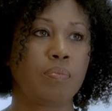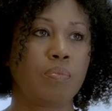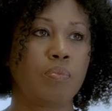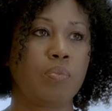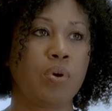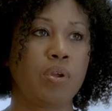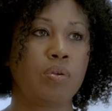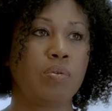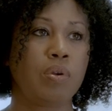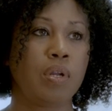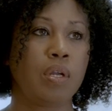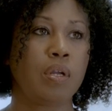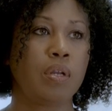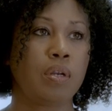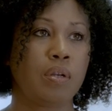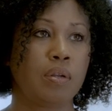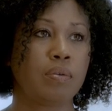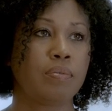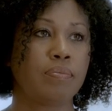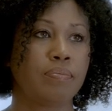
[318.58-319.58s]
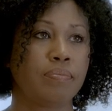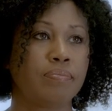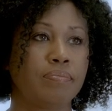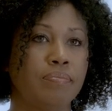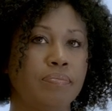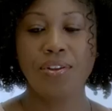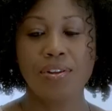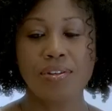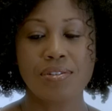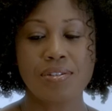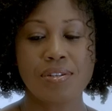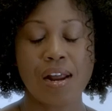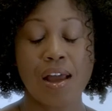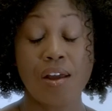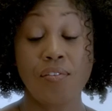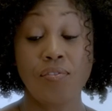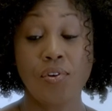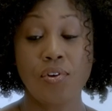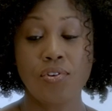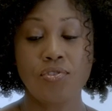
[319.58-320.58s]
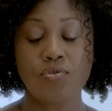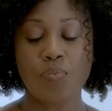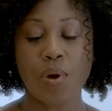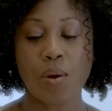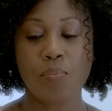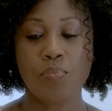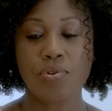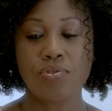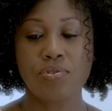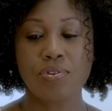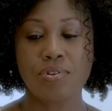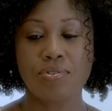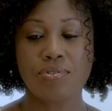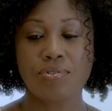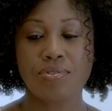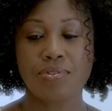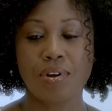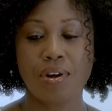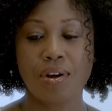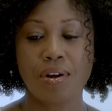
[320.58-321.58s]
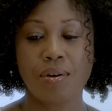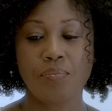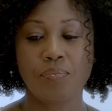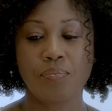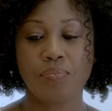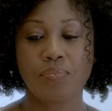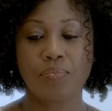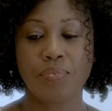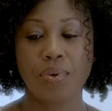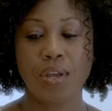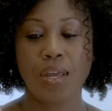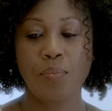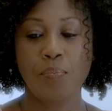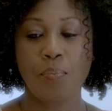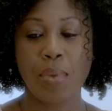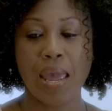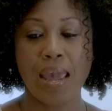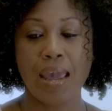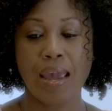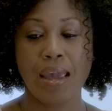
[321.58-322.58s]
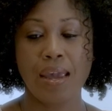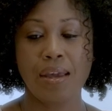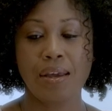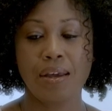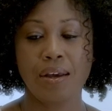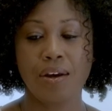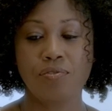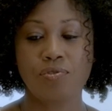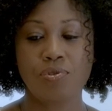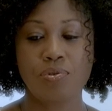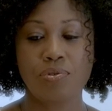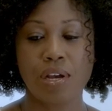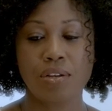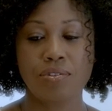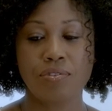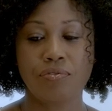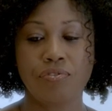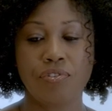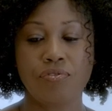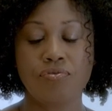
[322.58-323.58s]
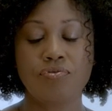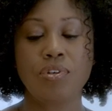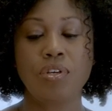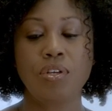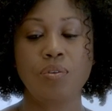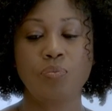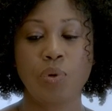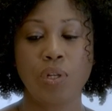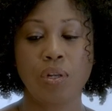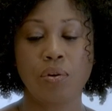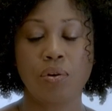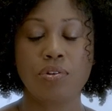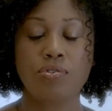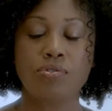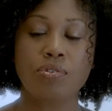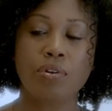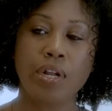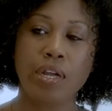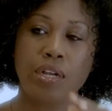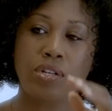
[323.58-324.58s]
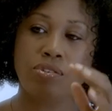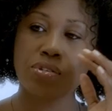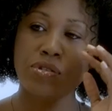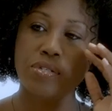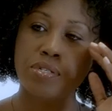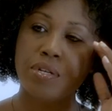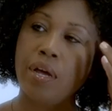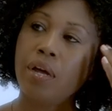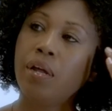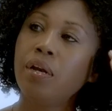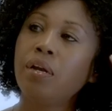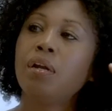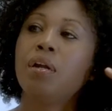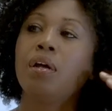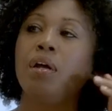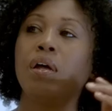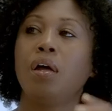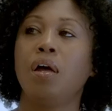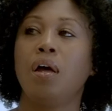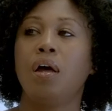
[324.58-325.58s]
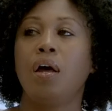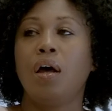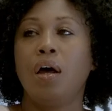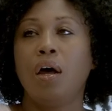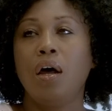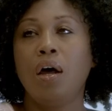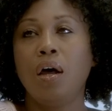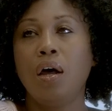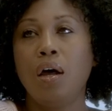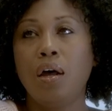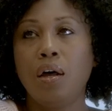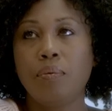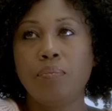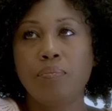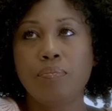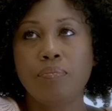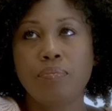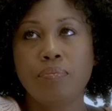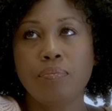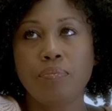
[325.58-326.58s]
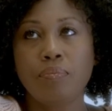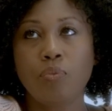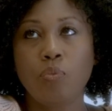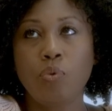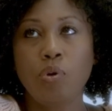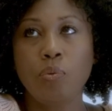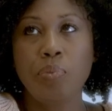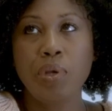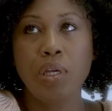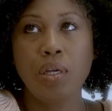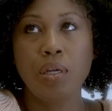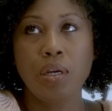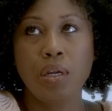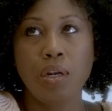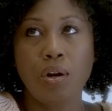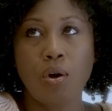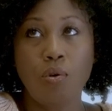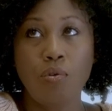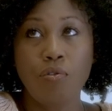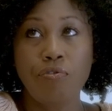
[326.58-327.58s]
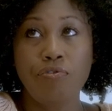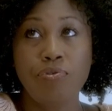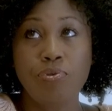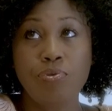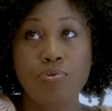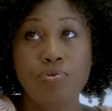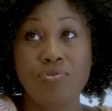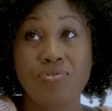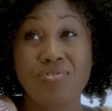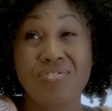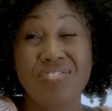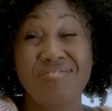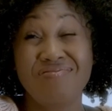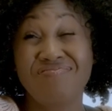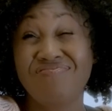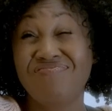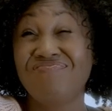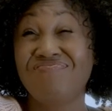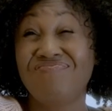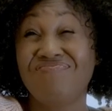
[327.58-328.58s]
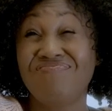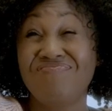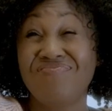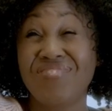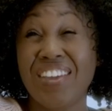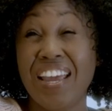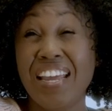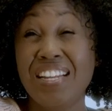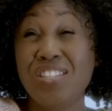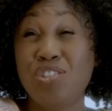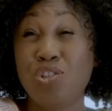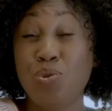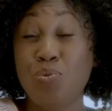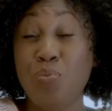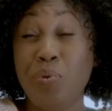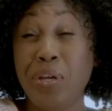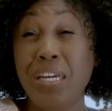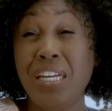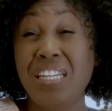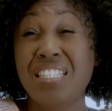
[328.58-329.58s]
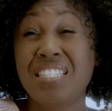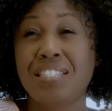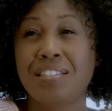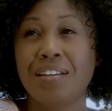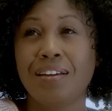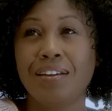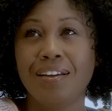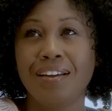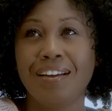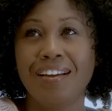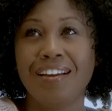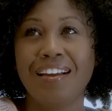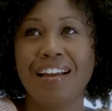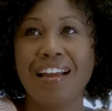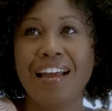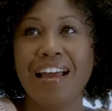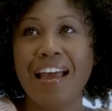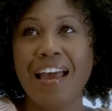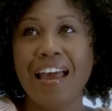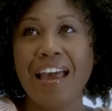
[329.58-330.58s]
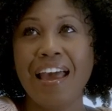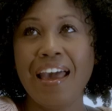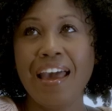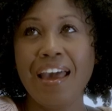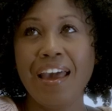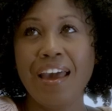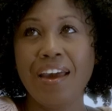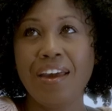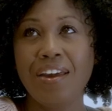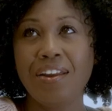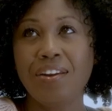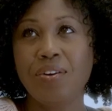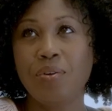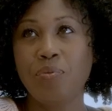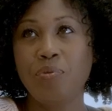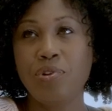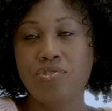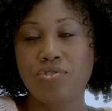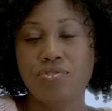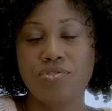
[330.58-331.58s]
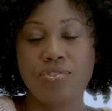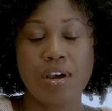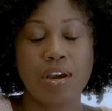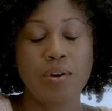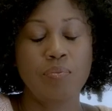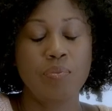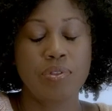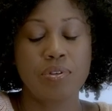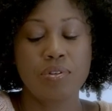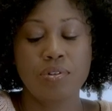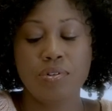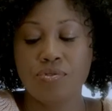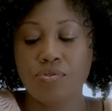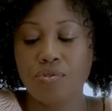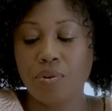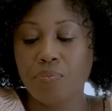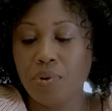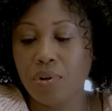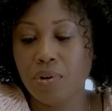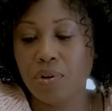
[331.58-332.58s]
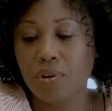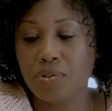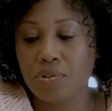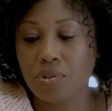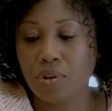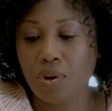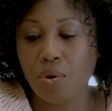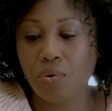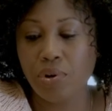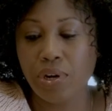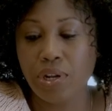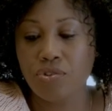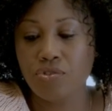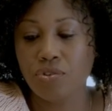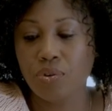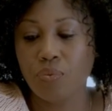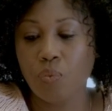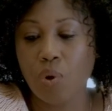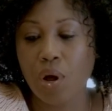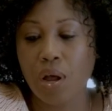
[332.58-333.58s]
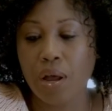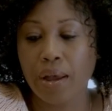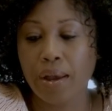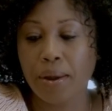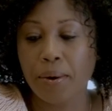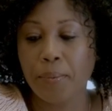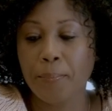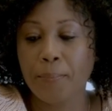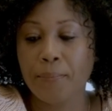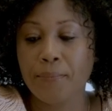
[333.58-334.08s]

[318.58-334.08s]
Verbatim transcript: what you need. Listen, I've launched my business um, in May of two thousand fifteen. We launched on H S N. Um, We'll be in Whole Foods in two weeks, and we just signed with a distributor to go nationwide.